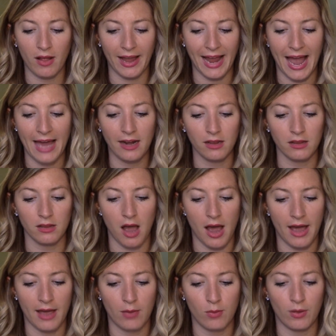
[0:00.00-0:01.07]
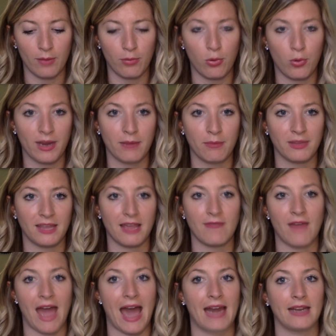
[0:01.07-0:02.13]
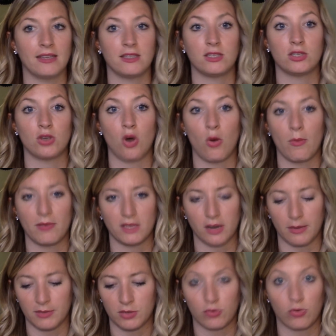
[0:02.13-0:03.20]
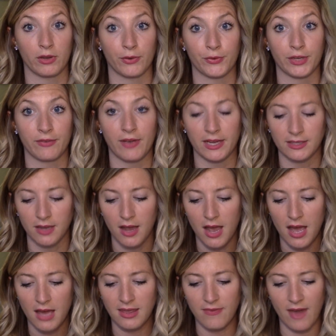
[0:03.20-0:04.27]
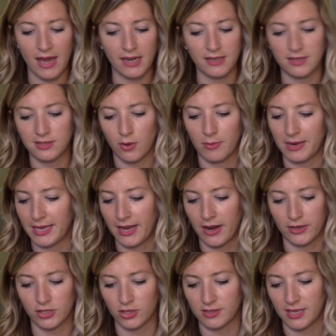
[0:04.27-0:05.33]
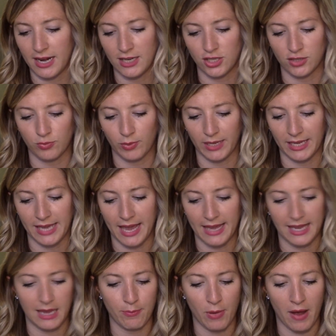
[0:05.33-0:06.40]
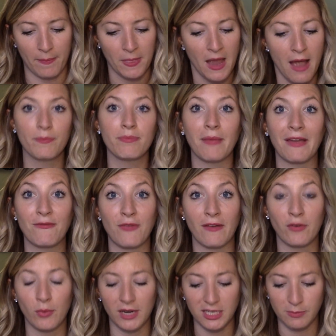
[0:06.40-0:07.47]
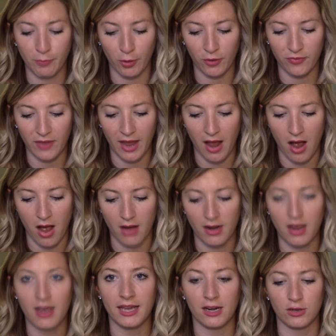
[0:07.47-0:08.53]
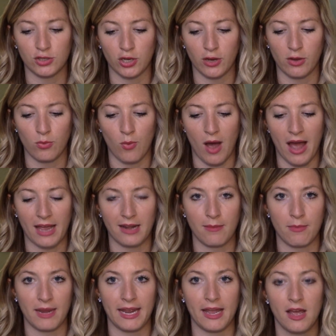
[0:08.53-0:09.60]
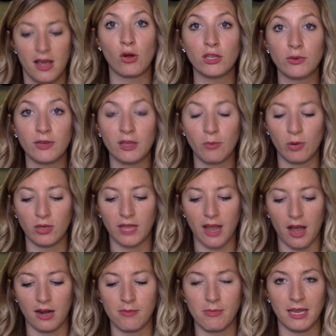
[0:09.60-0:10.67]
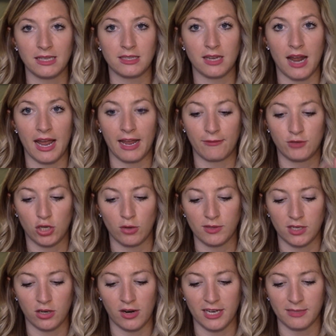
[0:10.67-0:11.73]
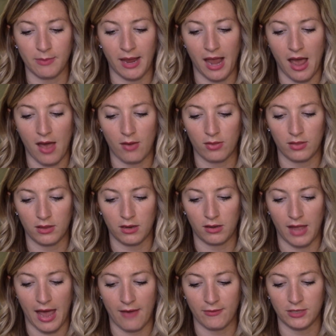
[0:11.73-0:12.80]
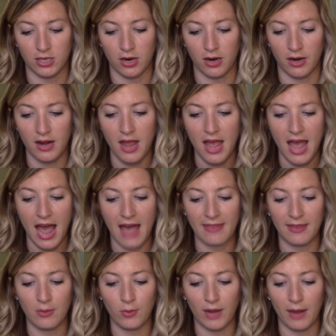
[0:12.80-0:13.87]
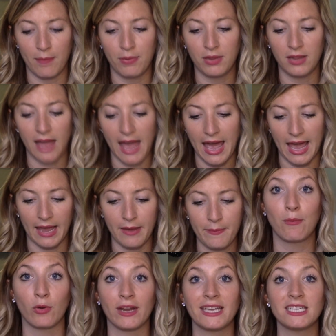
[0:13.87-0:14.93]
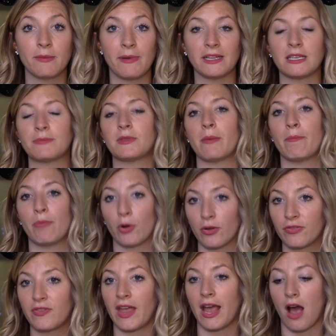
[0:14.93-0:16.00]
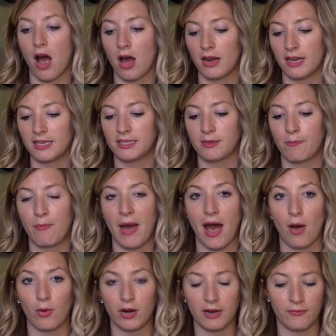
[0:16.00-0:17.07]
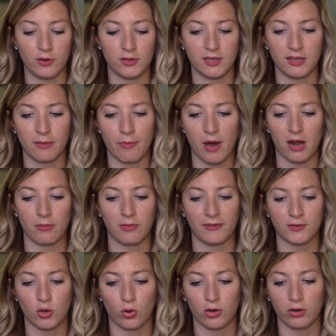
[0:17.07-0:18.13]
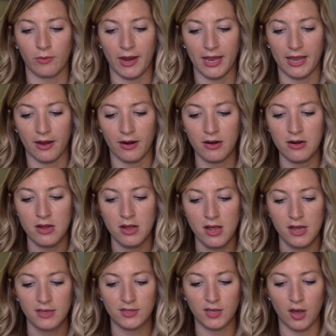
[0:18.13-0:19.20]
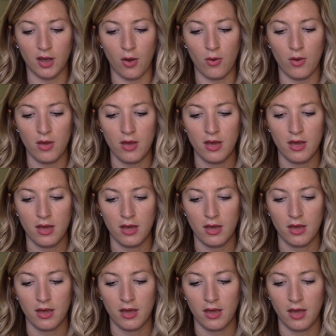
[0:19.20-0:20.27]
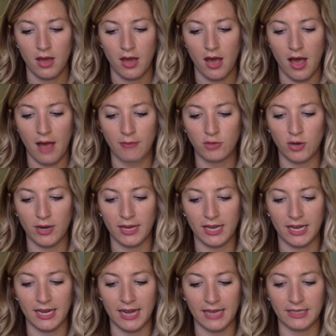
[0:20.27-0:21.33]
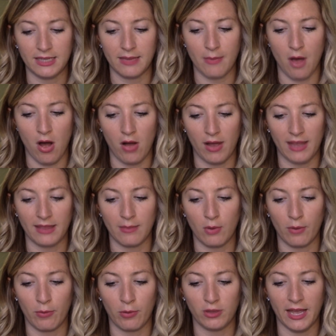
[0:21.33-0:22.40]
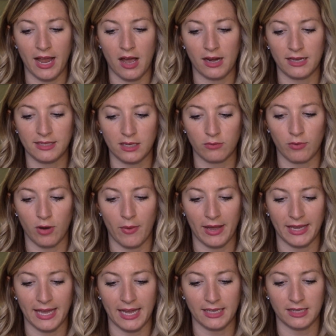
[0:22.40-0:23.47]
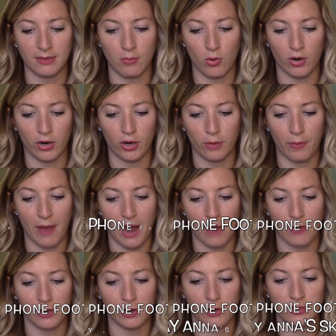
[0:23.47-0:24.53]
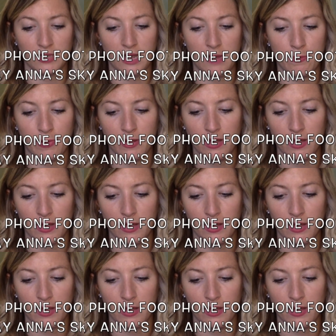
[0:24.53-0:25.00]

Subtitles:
I had a lot at one point, but they've added sorry, I'm scrolling really fast. They've added so many characters that I just really can't keep up. My favorite one is Birthday Anna, and I'll show you why in a minute. Following around the Birthday Anna means that I have chosen her as my little avatar, and then when I play, I'm working to build up the Birthday Anna's power, if you see in the bottom left corner right here. So I'm trying to connect them all, and the more Birthday Annas in a row I get, the more her power goes up.